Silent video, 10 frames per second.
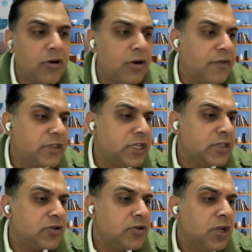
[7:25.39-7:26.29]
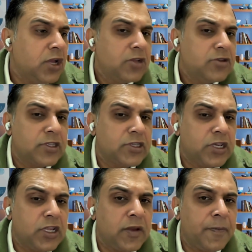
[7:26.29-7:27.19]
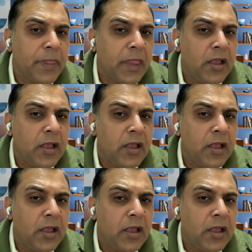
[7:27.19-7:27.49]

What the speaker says: A lot of these things. So essentially,